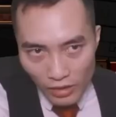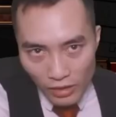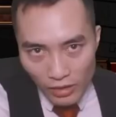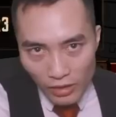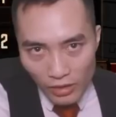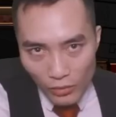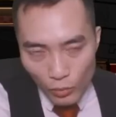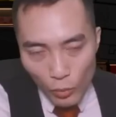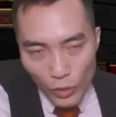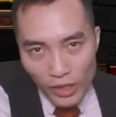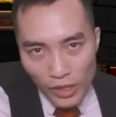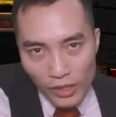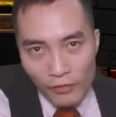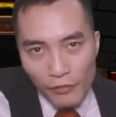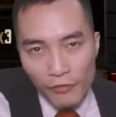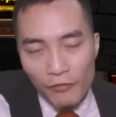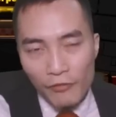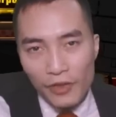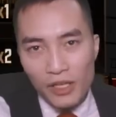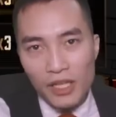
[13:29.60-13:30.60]
what
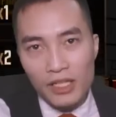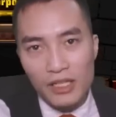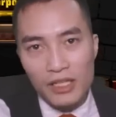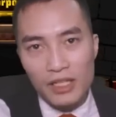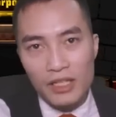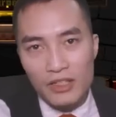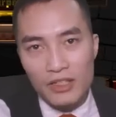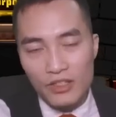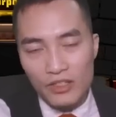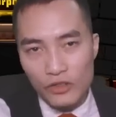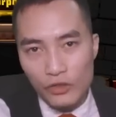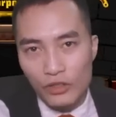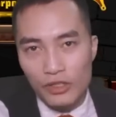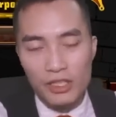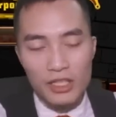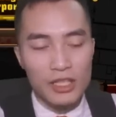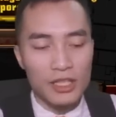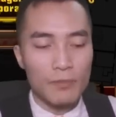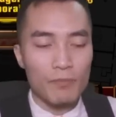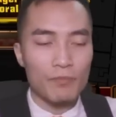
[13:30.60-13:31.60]
affinities your
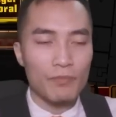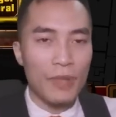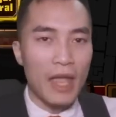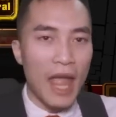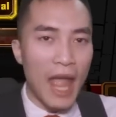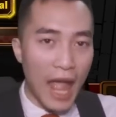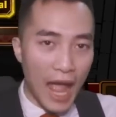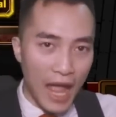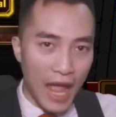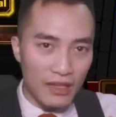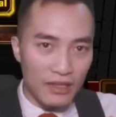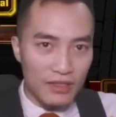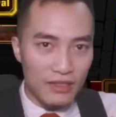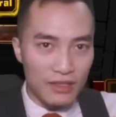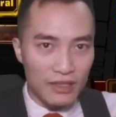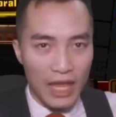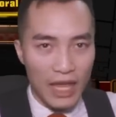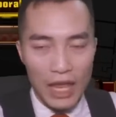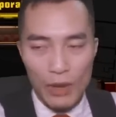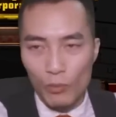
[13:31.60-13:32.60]
team has
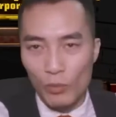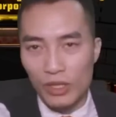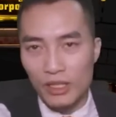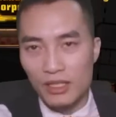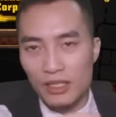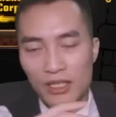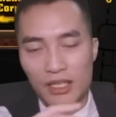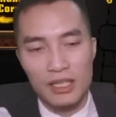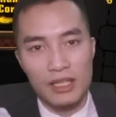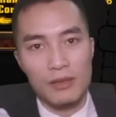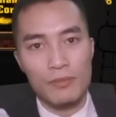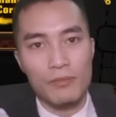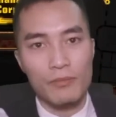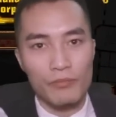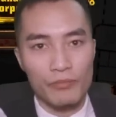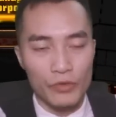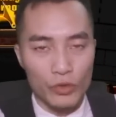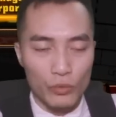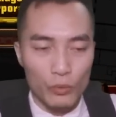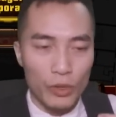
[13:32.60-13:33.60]
and what
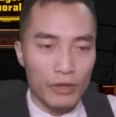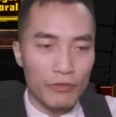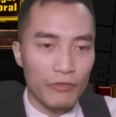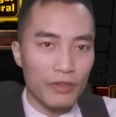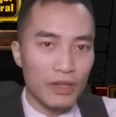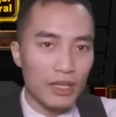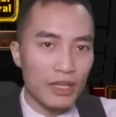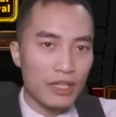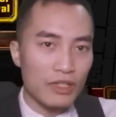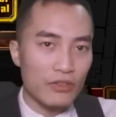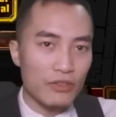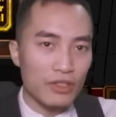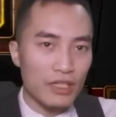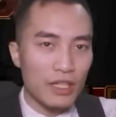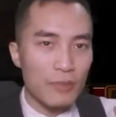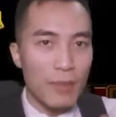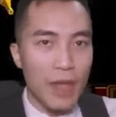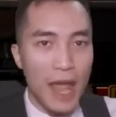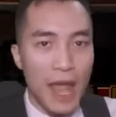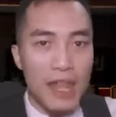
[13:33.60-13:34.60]
affinities your team
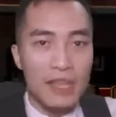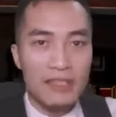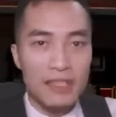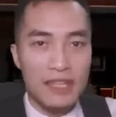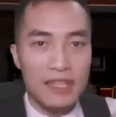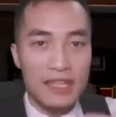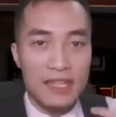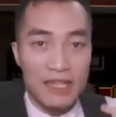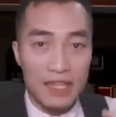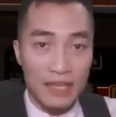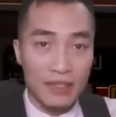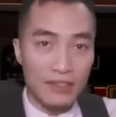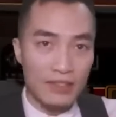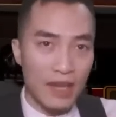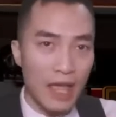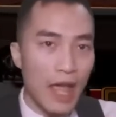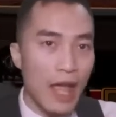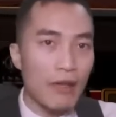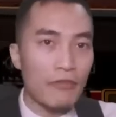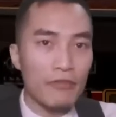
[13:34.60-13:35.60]
has and doesn't
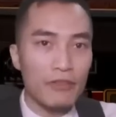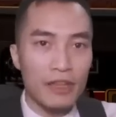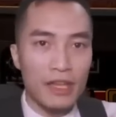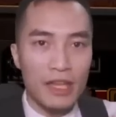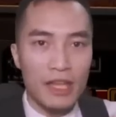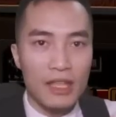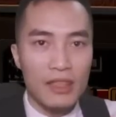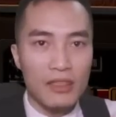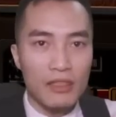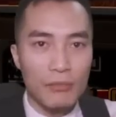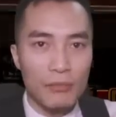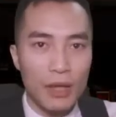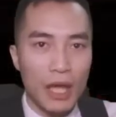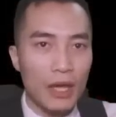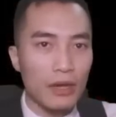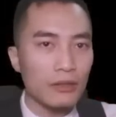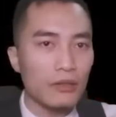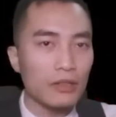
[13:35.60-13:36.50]
have in the battle.